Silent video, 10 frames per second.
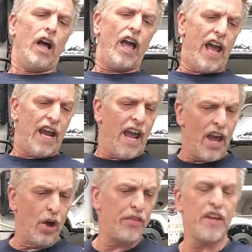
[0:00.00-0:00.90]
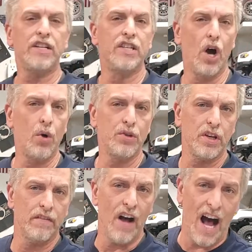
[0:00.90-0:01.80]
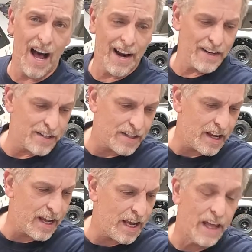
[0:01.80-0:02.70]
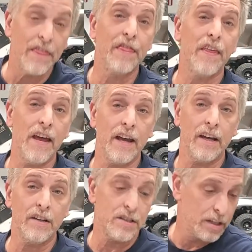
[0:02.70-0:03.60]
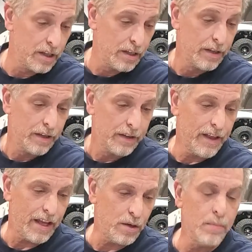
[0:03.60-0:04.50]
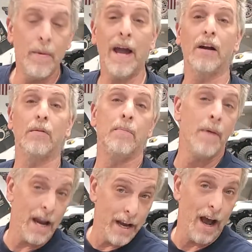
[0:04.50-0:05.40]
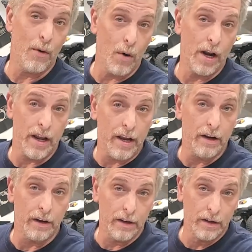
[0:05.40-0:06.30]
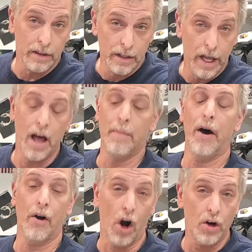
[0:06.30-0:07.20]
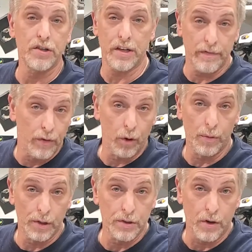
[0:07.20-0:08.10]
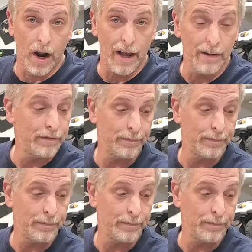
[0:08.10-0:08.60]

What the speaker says: a healthy dose of honesty and things that you may or may not want to hear about RC four-wheel drive.